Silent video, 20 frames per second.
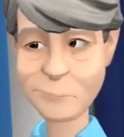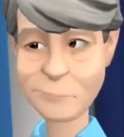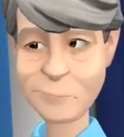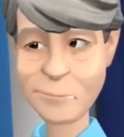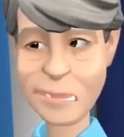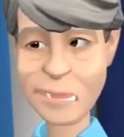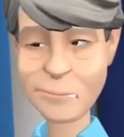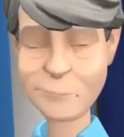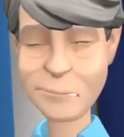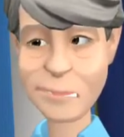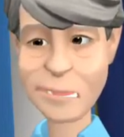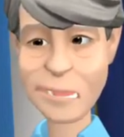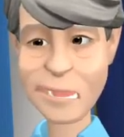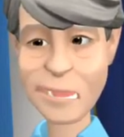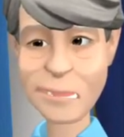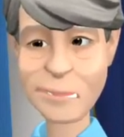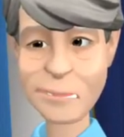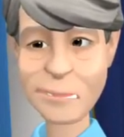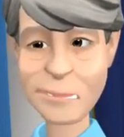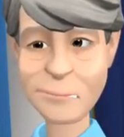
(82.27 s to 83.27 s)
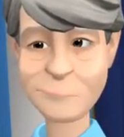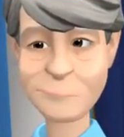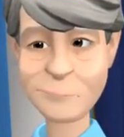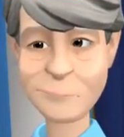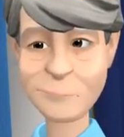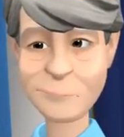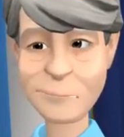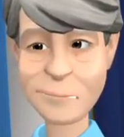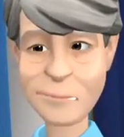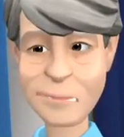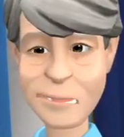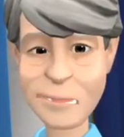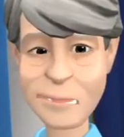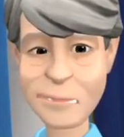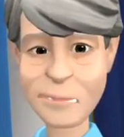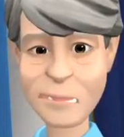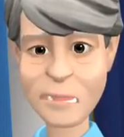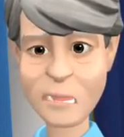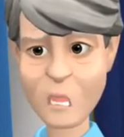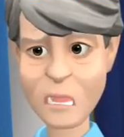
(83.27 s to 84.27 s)
In the meantime, I
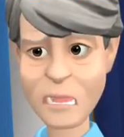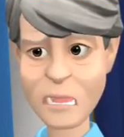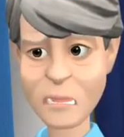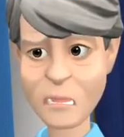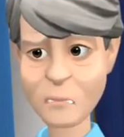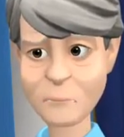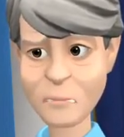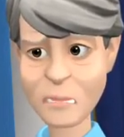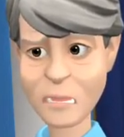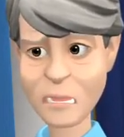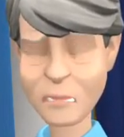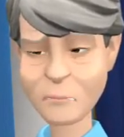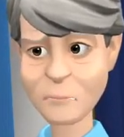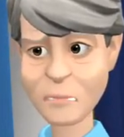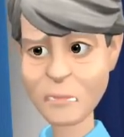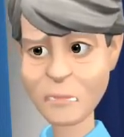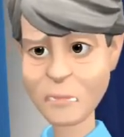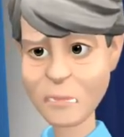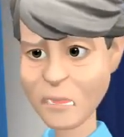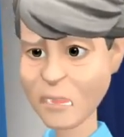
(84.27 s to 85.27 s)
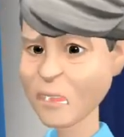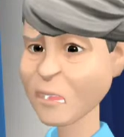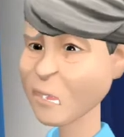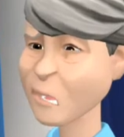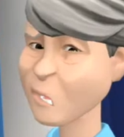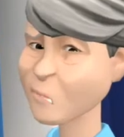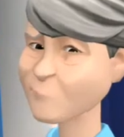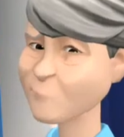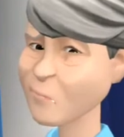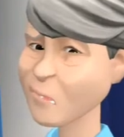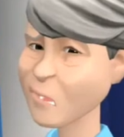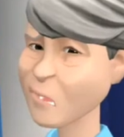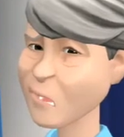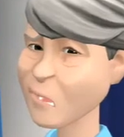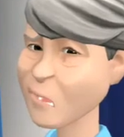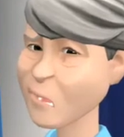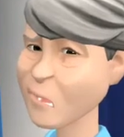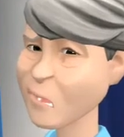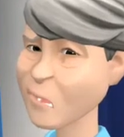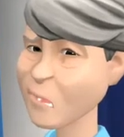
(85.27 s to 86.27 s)
tried to get her back by sending her plane
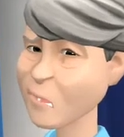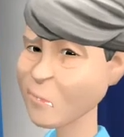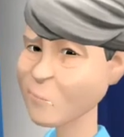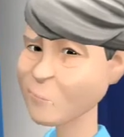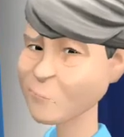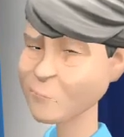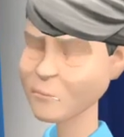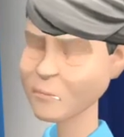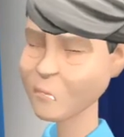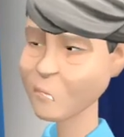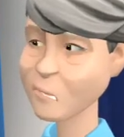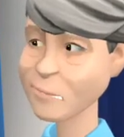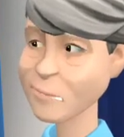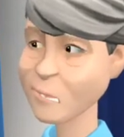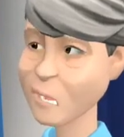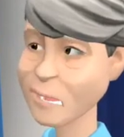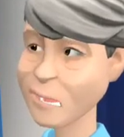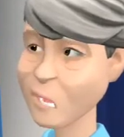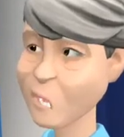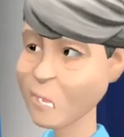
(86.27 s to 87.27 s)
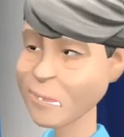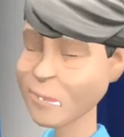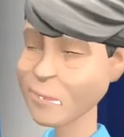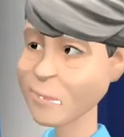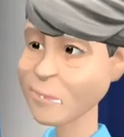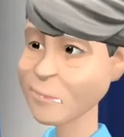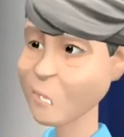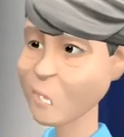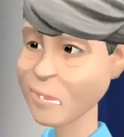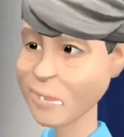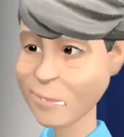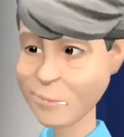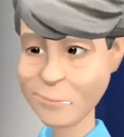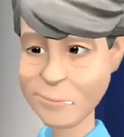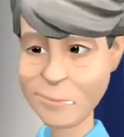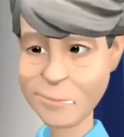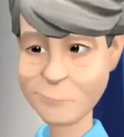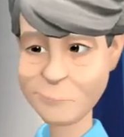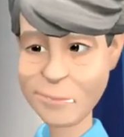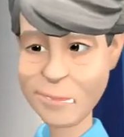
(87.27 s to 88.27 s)
tickets so that we could discuss what's
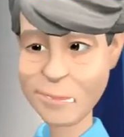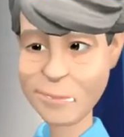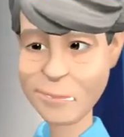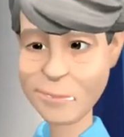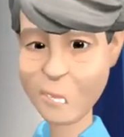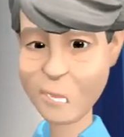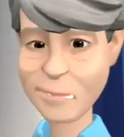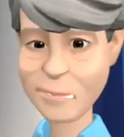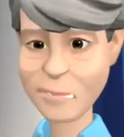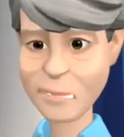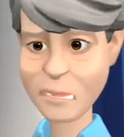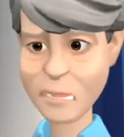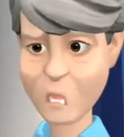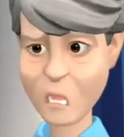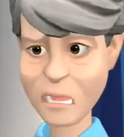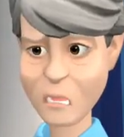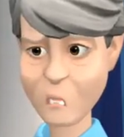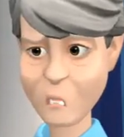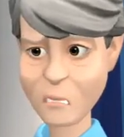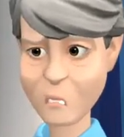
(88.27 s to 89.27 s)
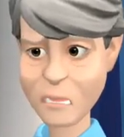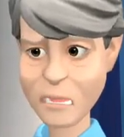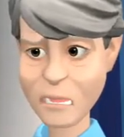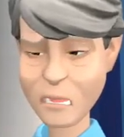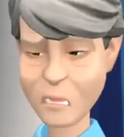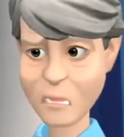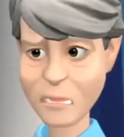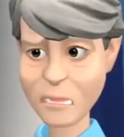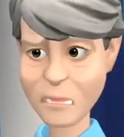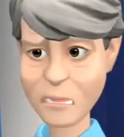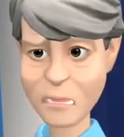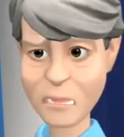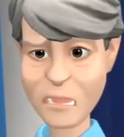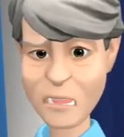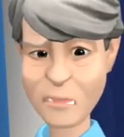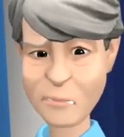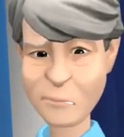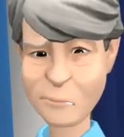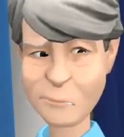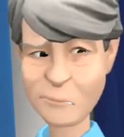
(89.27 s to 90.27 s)
happened and why she was so underhanded.